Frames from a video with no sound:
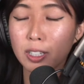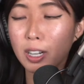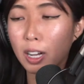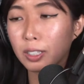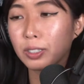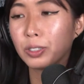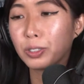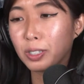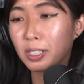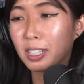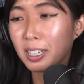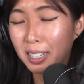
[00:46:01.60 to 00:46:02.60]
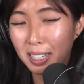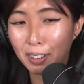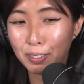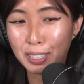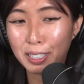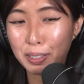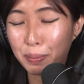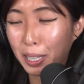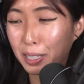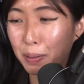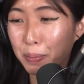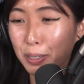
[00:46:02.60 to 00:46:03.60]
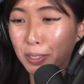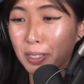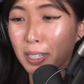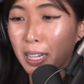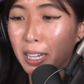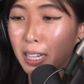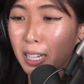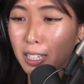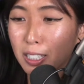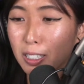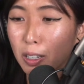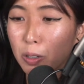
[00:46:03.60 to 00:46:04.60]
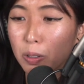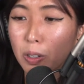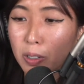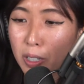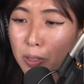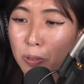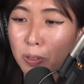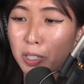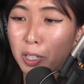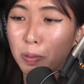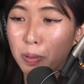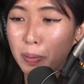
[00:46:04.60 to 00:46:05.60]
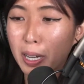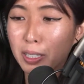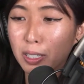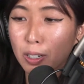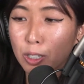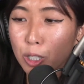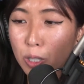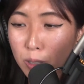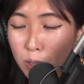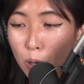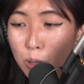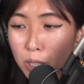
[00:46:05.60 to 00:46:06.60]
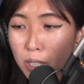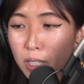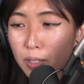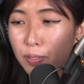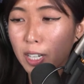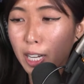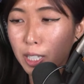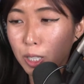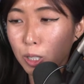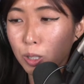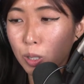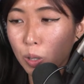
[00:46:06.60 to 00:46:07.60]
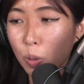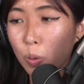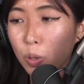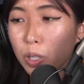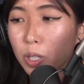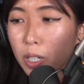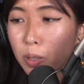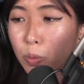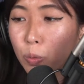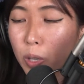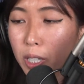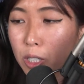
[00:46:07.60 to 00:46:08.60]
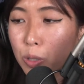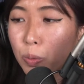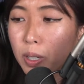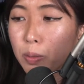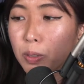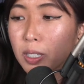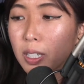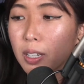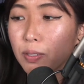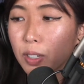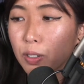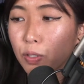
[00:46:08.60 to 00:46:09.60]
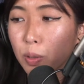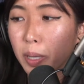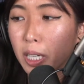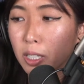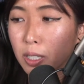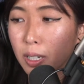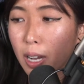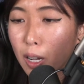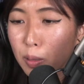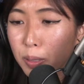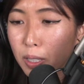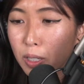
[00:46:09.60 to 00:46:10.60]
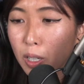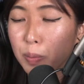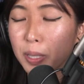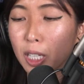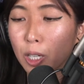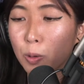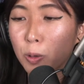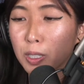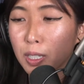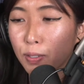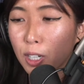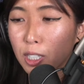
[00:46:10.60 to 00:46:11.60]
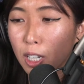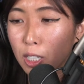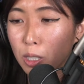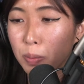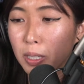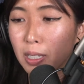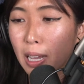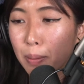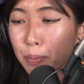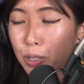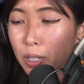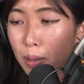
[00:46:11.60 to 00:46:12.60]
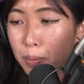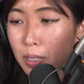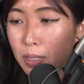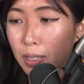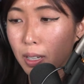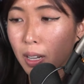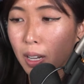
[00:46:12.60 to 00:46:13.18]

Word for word: colors. Yeah everything about that person. Right. So, okay, cool. Human minds are associative in nature. So, the order in which we receive information helps determine the course of our judgments and perceptions.